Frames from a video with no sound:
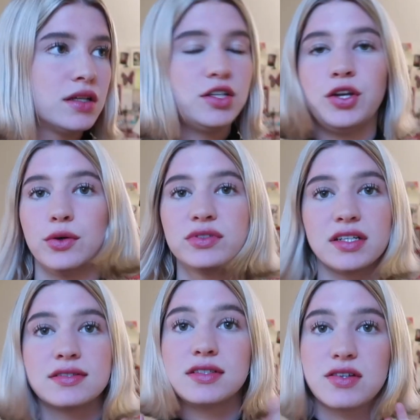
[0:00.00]
you know,
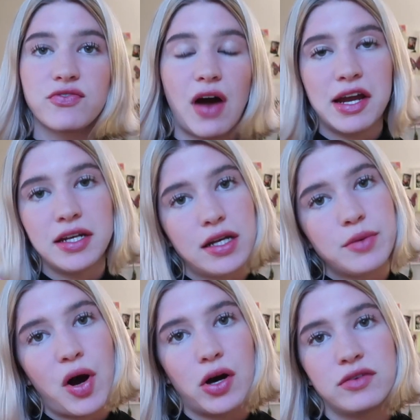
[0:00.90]
doesn't define
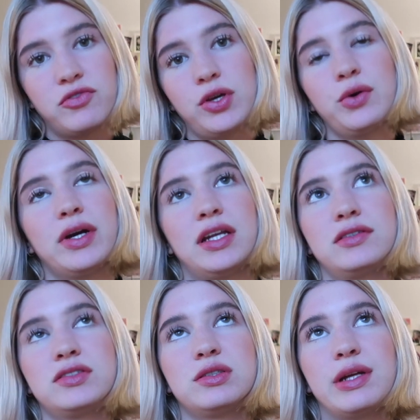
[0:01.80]
any part of you, it
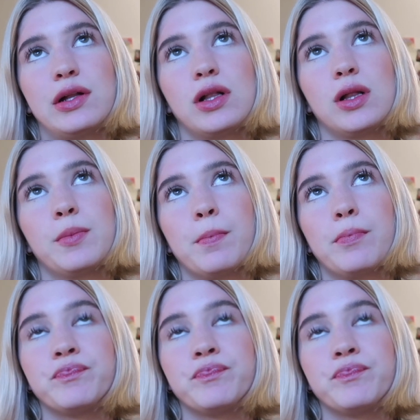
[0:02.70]
is still,